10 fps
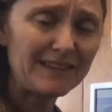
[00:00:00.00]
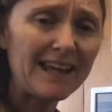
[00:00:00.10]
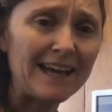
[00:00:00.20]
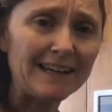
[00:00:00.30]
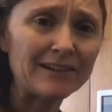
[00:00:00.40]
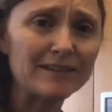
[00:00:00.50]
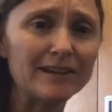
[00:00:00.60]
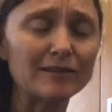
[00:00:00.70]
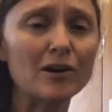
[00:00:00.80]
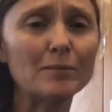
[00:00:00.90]
I hear the
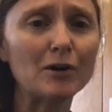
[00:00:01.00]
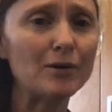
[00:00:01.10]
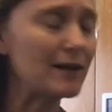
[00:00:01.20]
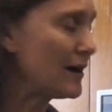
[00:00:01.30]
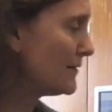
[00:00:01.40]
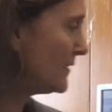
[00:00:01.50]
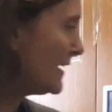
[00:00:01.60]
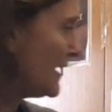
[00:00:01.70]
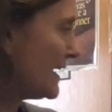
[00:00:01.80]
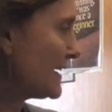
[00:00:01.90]
alarm going off
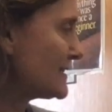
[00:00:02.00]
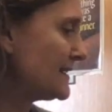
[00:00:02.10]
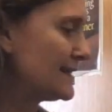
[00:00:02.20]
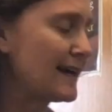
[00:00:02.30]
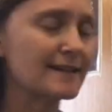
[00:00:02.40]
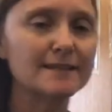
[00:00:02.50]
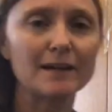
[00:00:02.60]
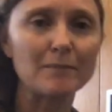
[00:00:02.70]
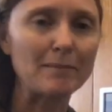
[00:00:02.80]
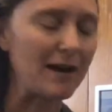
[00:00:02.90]
and I see an X
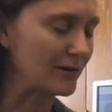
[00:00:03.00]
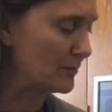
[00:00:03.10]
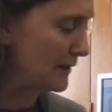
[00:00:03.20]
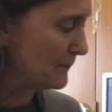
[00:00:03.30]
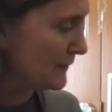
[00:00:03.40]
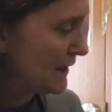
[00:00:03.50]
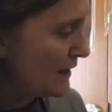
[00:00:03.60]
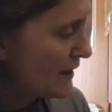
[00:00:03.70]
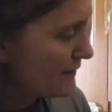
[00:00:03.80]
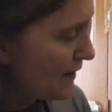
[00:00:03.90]
on my microbit.
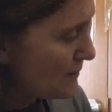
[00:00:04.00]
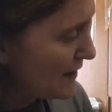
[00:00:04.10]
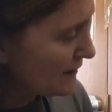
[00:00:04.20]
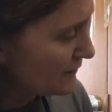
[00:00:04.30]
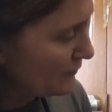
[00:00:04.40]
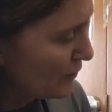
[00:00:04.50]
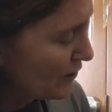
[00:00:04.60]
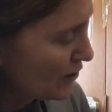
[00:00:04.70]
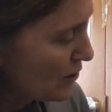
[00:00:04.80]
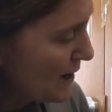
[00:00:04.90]
If I make the
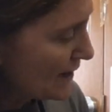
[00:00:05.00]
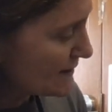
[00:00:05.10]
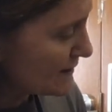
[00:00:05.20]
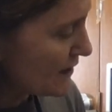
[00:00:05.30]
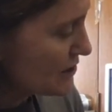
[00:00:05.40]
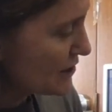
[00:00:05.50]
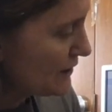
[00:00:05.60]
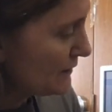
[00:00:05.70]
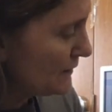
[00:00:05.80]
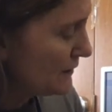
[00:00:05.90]
foil go back to touching,
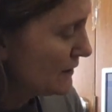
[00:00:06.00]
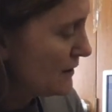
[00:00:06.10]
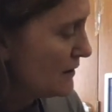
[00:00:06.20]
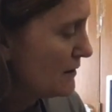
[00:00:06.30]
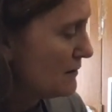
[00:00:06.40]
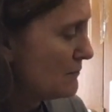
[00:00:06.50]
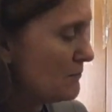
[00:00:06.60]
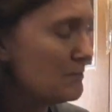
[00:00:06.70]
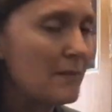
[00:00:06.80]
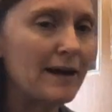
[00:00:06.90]

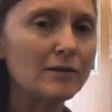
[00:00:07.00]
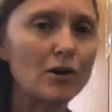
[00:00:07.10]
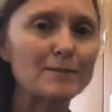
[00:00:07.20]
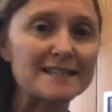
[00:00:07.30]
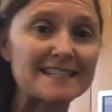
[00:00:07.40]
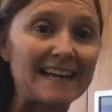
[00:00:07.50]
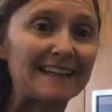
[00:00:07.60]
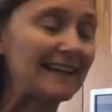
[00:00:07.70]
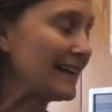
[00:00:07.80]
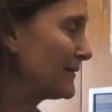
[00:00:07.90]
my alarm is set
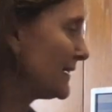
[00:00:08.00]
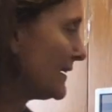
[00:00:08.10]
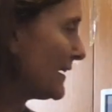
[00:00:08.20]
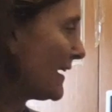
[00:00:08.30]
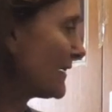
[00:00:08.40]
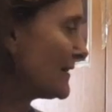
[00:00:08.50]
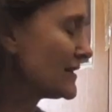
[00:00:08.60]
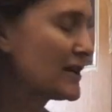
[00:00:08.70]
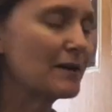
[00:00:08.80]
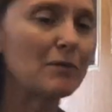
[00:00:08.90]
again. I've got the
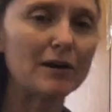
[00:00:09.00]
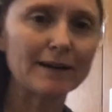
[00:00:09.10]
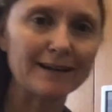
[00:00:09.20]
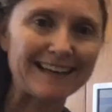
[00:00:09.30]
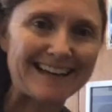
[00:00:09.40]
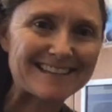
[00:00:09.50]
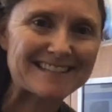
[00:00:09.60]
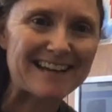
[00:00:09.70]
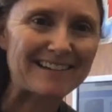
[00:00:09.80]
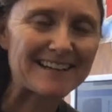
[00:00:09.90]
check mark and the
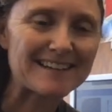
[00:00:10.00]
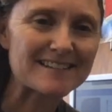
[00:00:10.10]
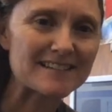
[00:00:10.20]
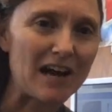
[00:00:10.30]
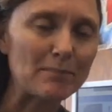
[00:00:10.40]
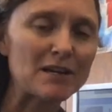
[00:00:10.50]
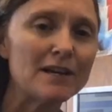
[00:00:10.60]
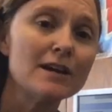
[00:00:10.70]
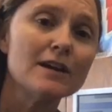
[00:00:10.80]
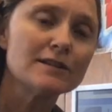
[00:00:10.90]
sound has stopped.
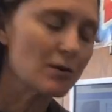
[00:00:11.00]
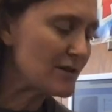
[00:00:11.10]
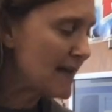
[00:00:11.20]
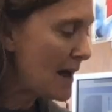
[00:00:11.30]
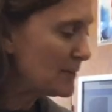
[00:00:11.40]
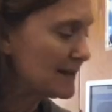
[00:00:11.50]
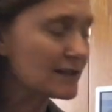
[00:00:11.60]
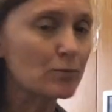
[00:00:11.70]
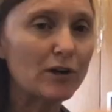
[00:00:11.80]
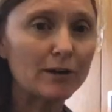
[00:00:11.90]
So what's happening
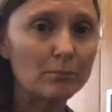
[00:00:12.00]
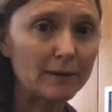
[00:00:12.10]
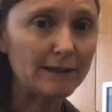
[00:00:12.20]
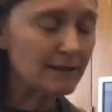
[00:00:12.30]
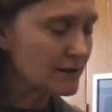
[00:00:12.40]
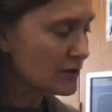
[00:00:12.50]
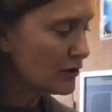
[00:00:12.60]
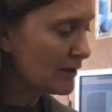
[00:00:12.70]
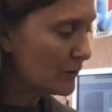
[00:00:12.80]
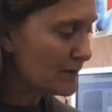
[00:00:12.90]
is we are completing a
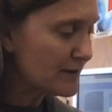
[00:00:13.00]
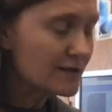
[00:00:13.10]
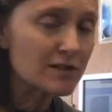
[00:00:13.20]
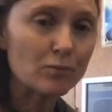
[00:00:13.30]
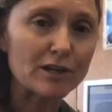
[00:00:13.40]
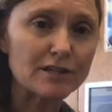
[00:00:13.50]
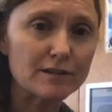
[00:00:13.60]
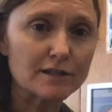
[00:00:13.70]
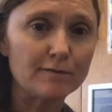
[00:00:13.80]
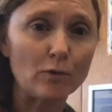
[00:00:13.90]
circuit with this switch,
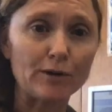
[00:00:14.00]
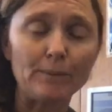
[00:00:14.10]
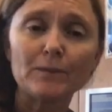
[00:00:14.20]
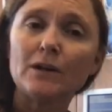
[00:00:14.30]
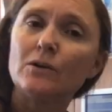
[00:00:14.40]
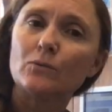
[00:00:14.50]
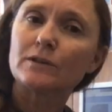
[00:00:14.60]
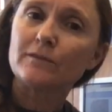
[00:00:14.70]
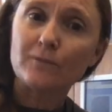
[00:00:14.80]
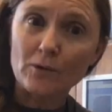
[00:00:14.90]
this foil. When
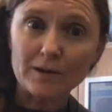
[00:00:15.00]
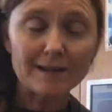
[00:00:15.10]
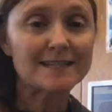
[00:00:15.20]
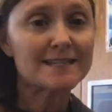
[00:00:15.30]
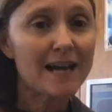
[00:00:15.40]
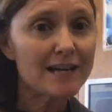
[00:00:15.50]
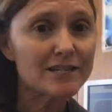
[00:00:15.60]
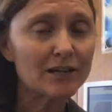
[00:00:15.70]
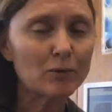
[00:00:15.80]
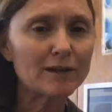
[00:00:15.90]
the foil is
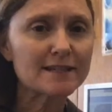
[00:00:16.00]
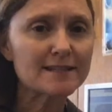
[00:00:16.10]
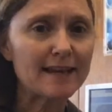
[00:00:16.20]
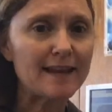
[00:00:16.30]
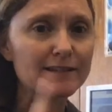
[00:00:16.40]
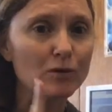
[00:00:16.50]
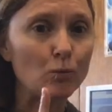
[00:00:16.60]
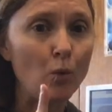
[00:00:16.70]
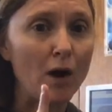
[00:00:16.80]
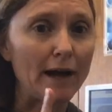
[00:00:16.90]
touching, we're gonna say that's a
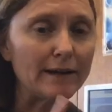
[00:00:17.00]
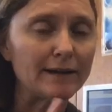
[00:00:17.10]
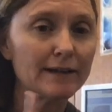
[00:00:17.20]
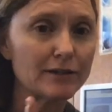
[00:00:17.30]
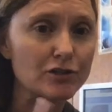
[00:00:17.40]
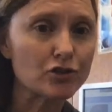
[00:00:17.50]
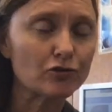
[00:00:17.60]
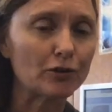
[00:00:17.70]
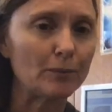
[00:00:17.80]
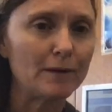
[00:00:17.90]
one, it's
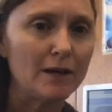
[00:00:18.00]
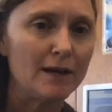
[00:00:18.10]
true.